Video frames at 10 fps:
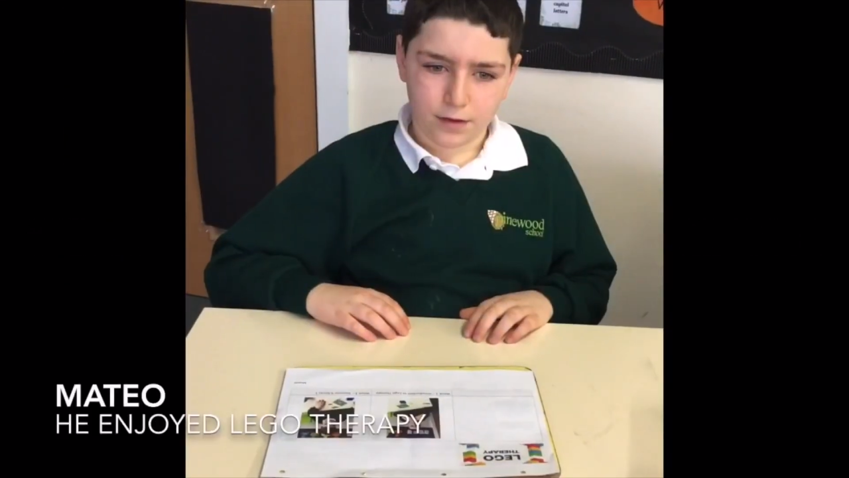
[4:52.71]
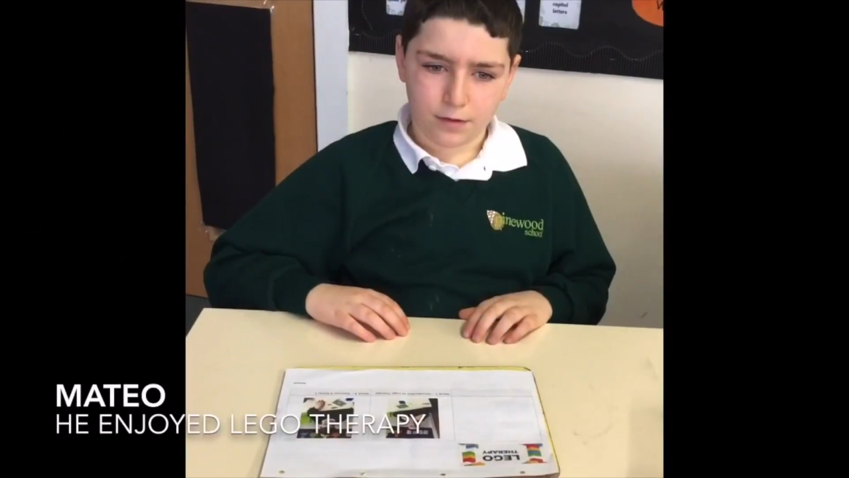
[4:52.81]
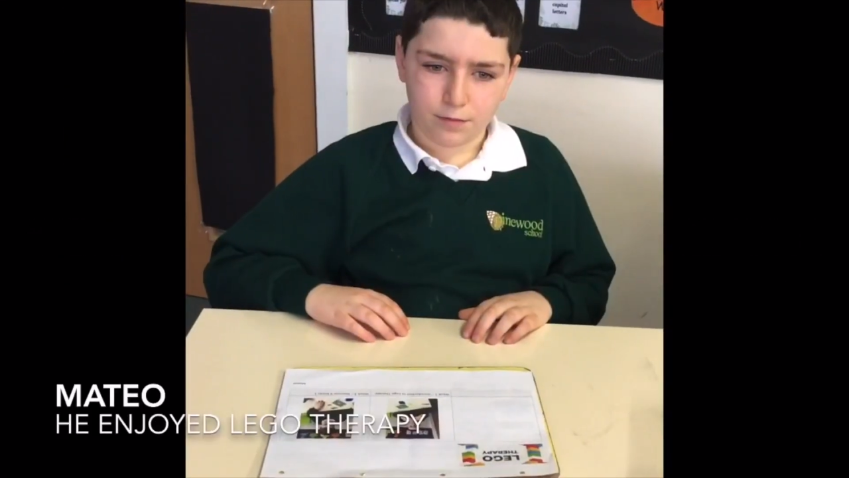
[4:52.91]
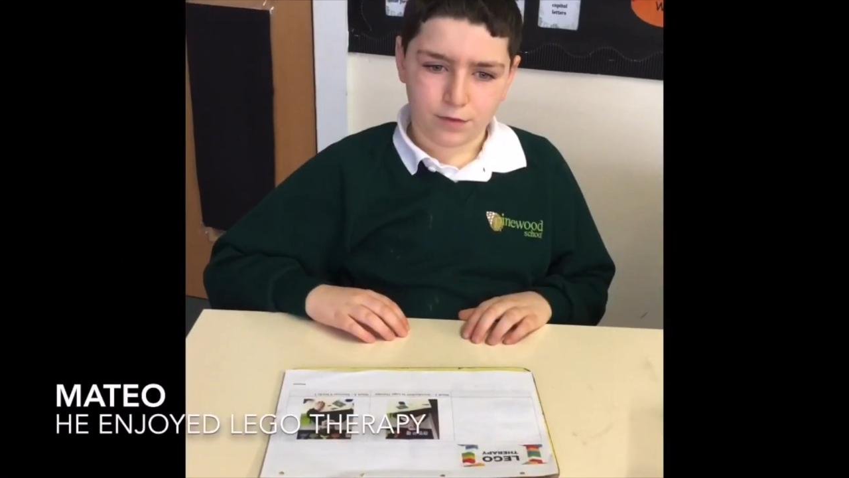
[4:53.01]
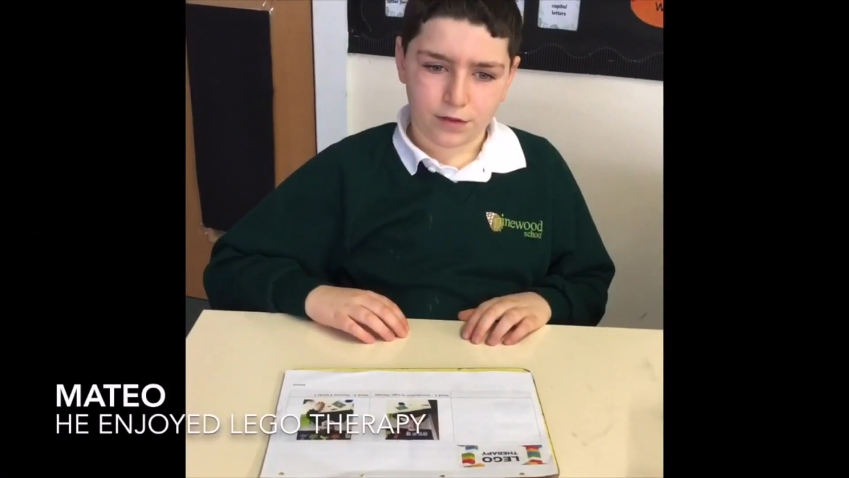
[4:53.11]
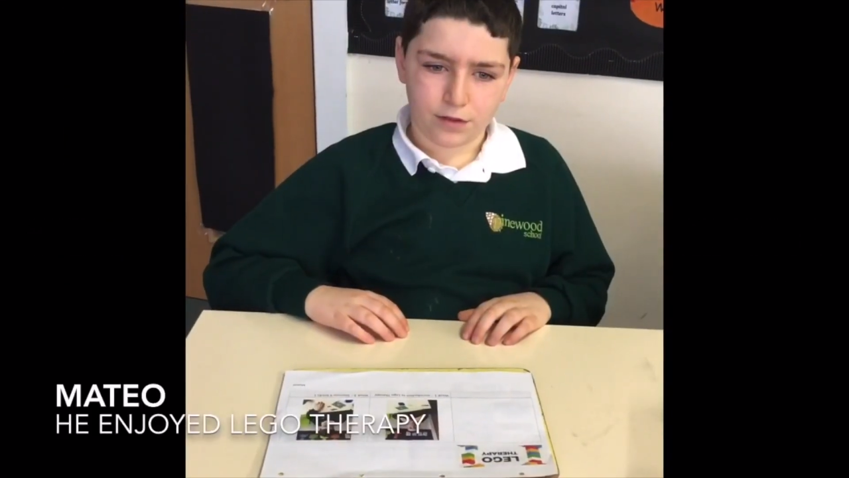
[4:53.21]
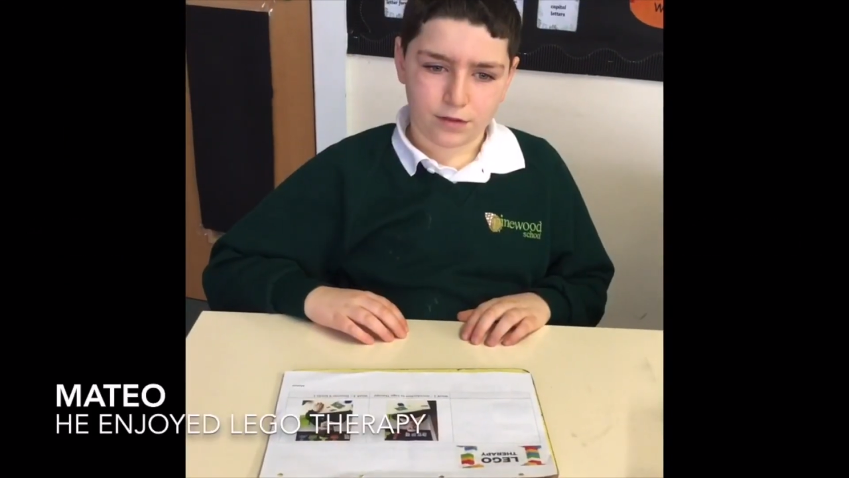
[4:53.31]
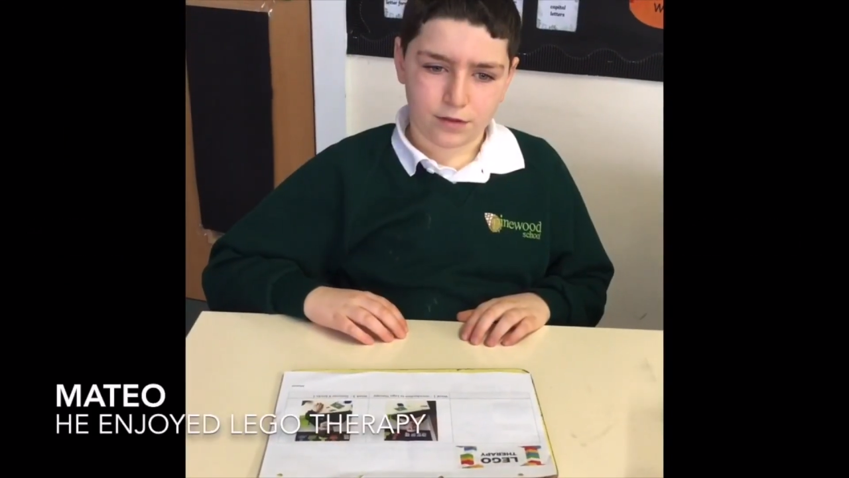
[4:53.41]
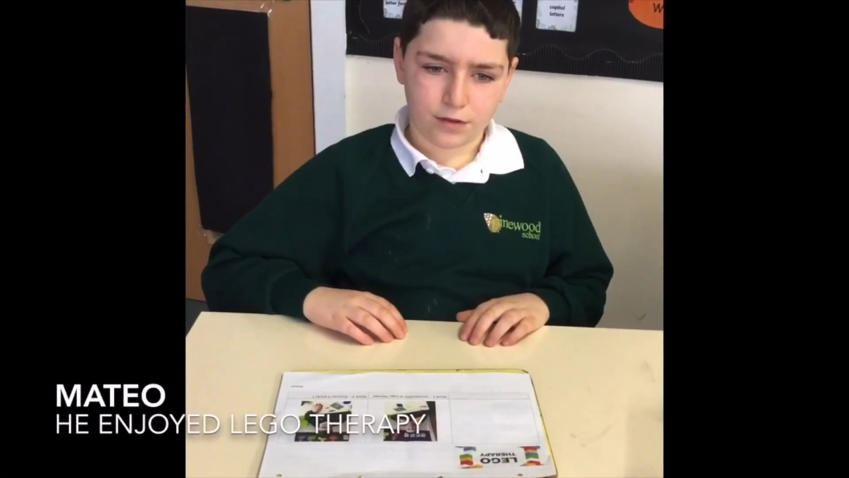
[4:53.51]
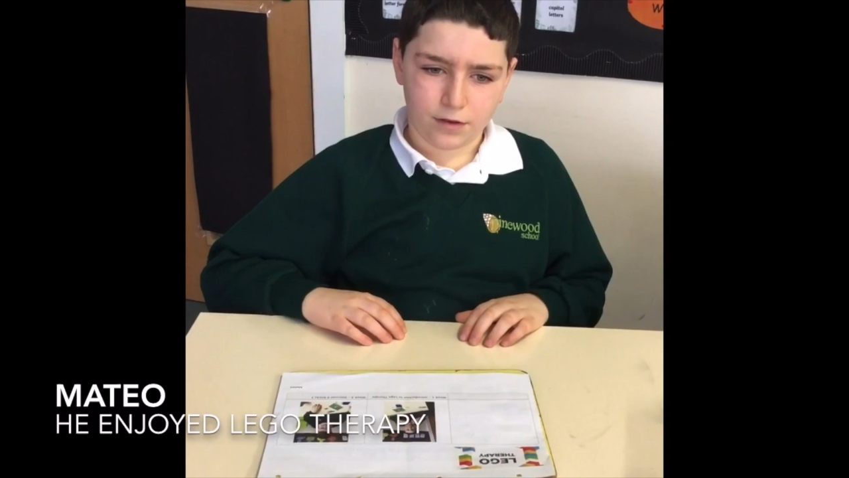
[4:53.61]
I
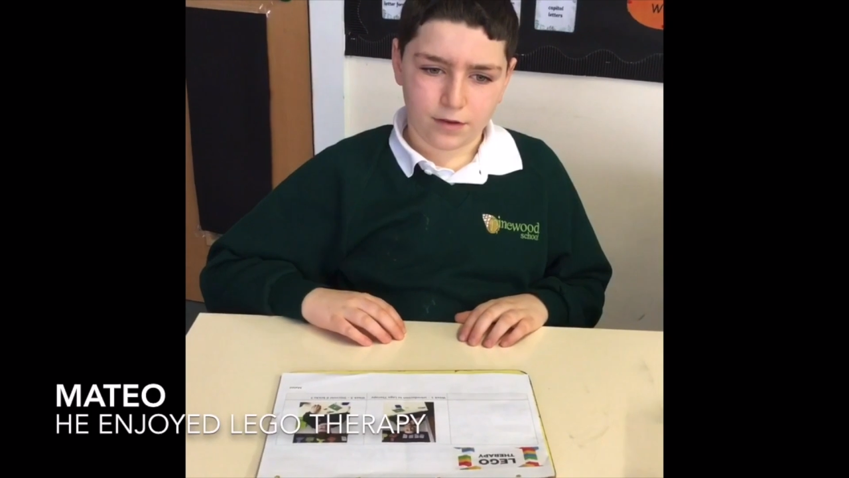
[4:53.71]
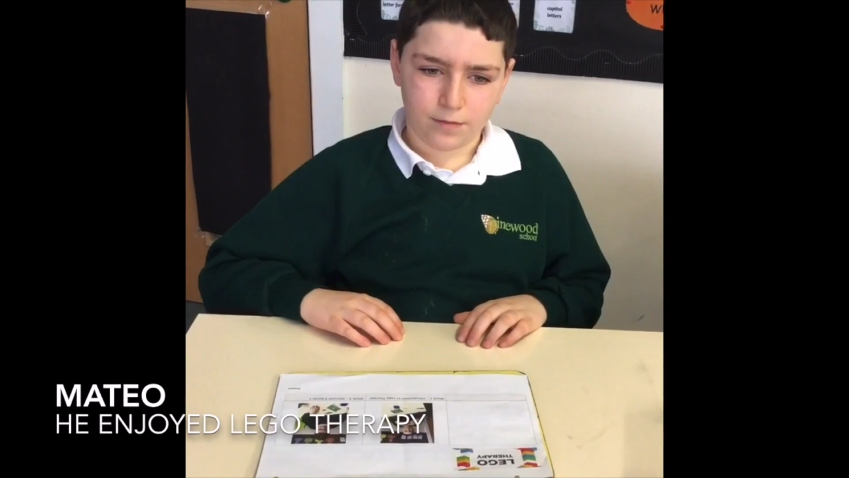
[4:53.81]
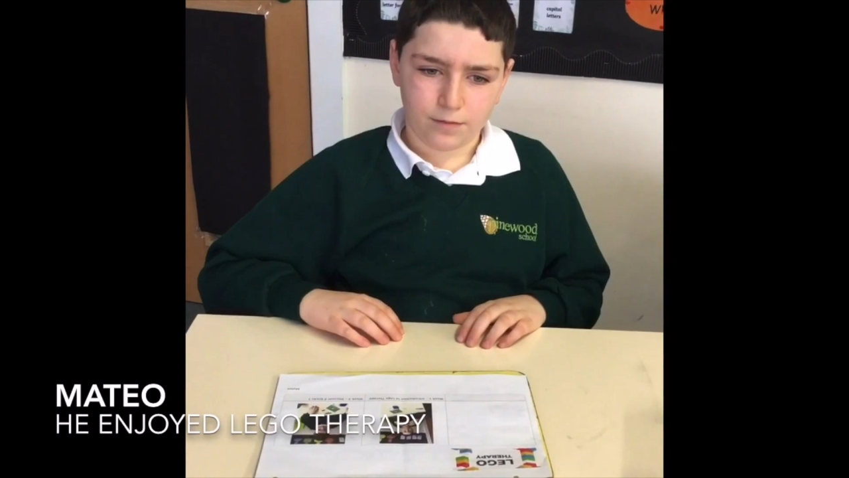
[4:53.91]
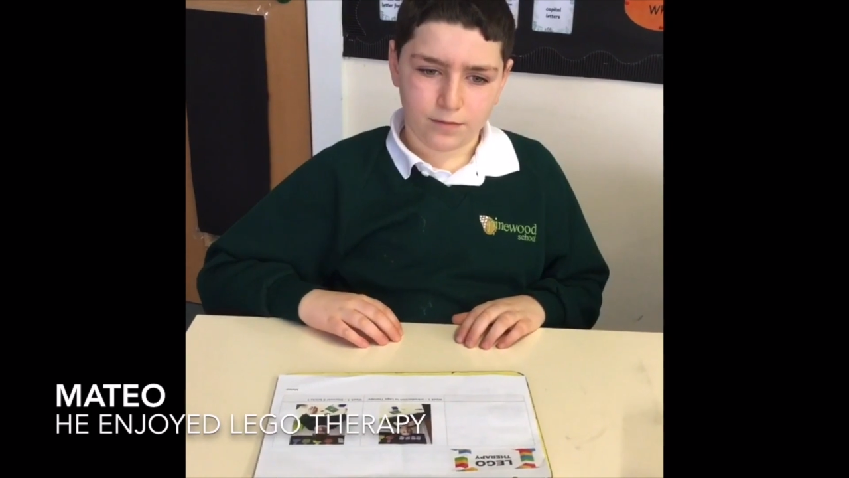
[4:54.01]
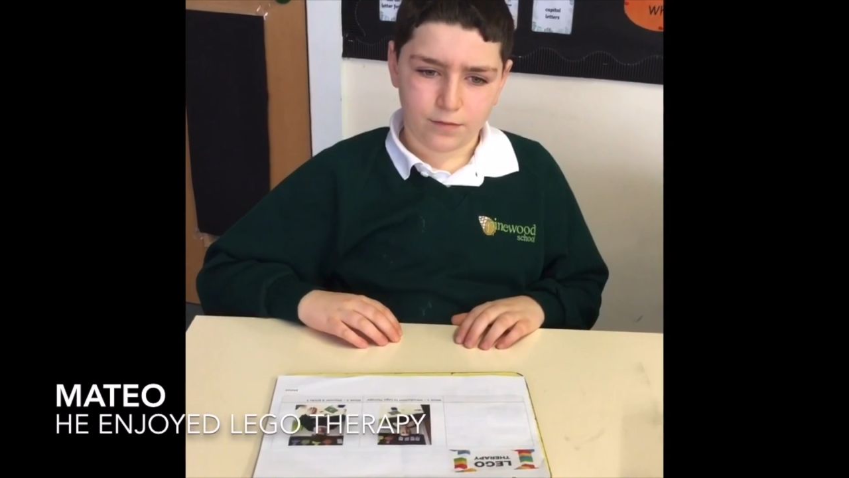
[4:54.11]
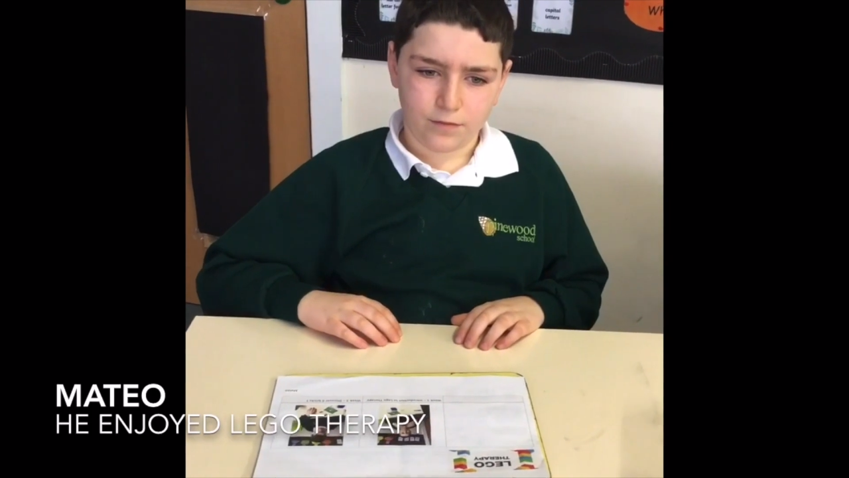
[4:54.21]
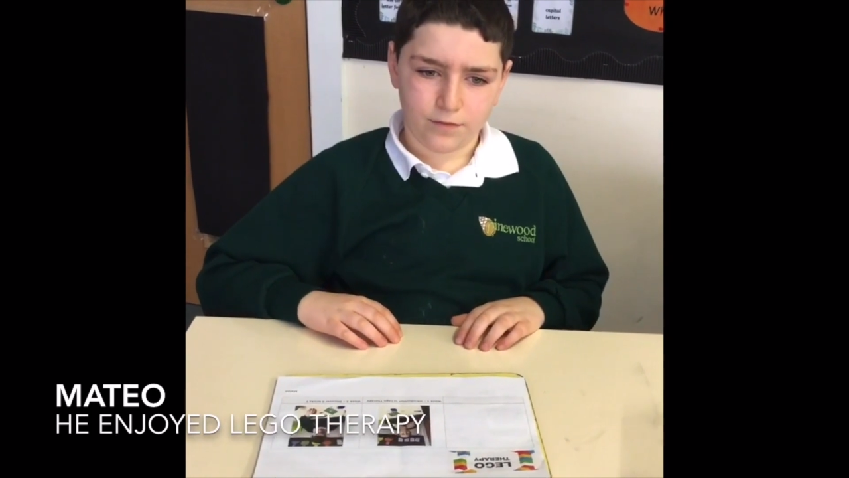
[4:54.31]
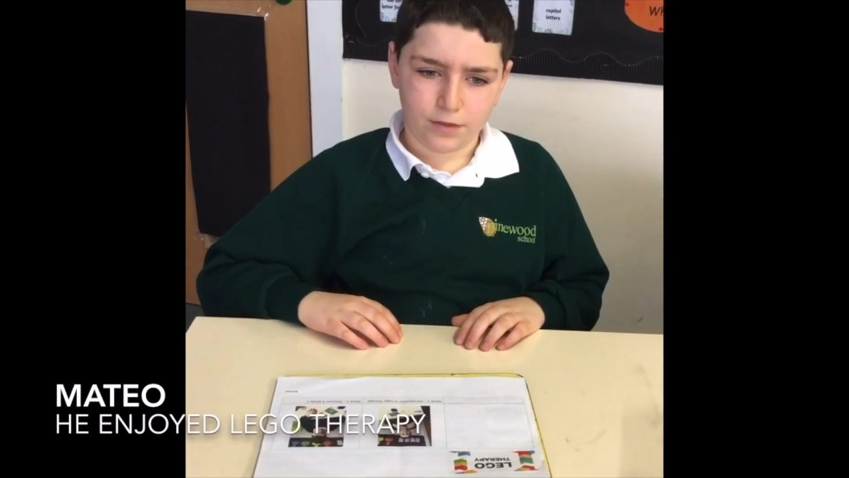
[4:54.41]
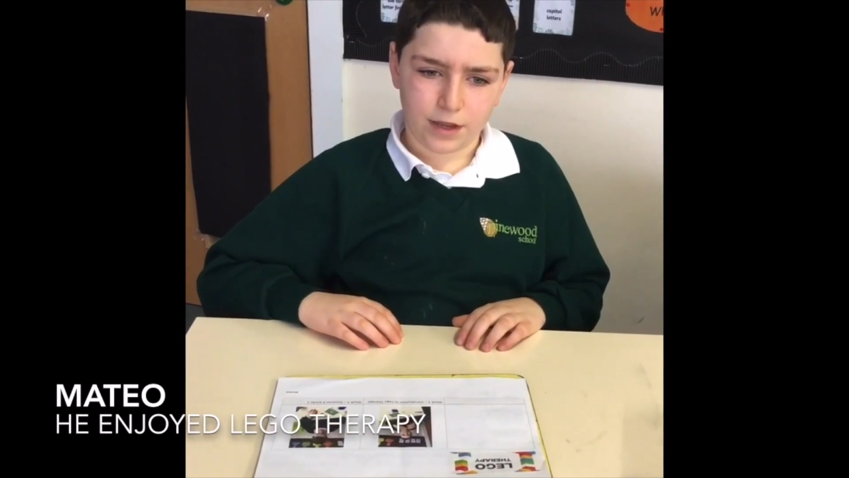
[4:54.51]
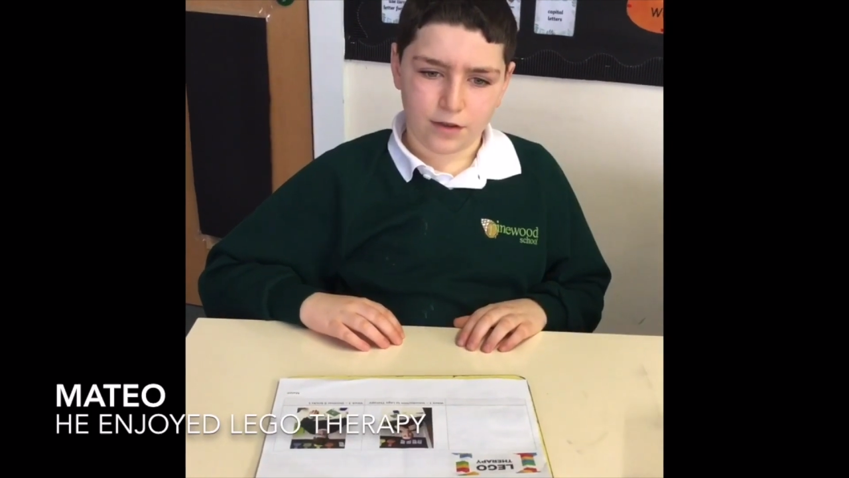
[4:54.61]
played
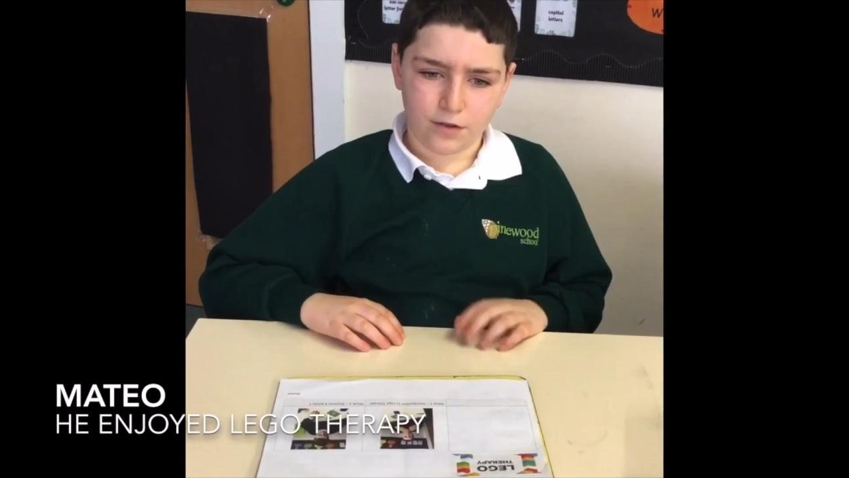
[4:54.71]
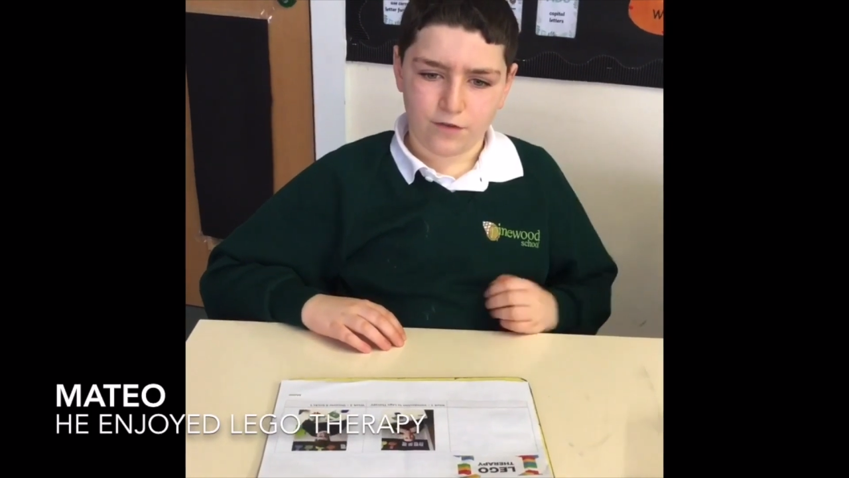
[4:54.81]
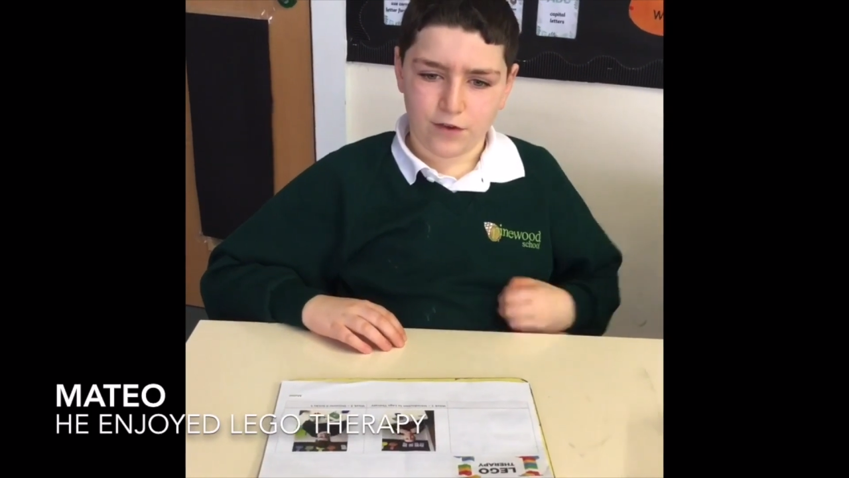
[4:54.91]
Lego